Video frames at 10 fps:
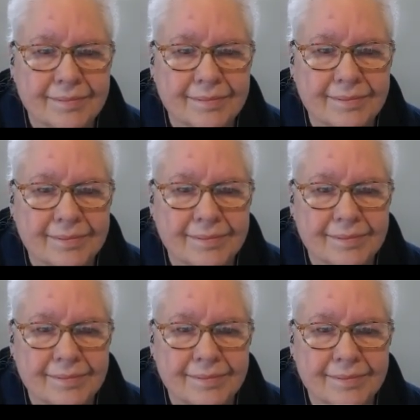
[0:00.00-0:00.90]

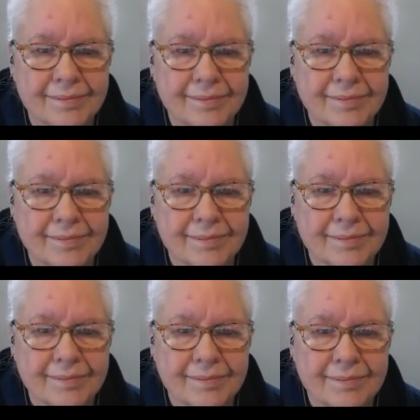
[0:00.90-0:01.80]

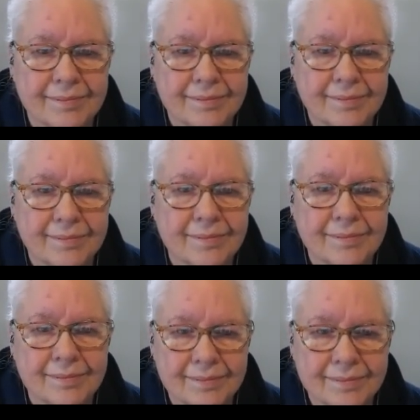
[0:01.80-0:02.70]

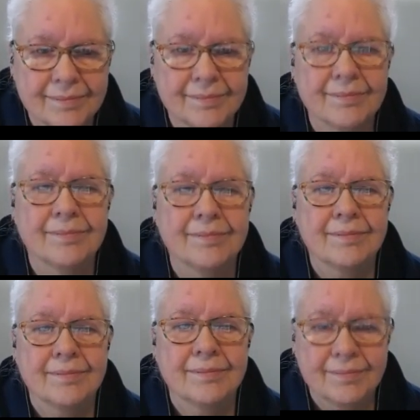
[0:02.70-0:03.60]

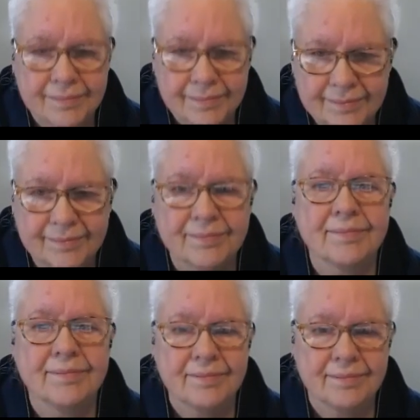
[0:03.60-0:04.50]

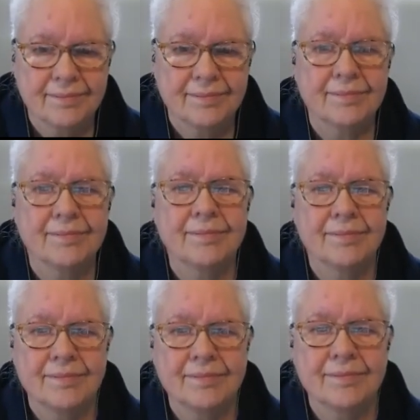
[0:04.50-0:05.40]

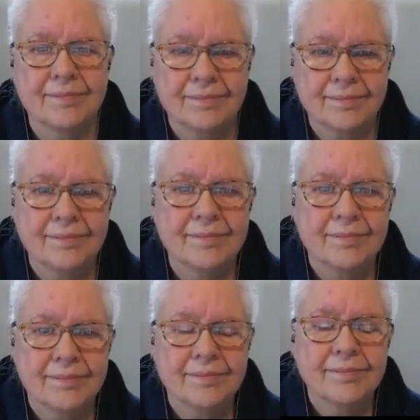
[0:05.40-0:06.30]

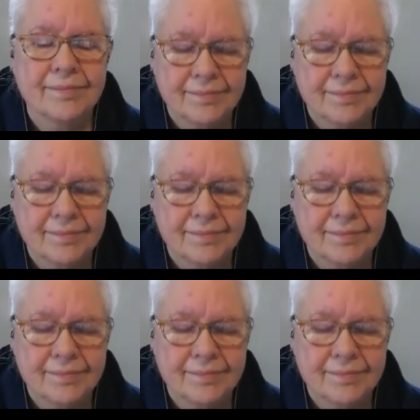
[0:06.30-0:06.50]
No words are spoken by the person on screen.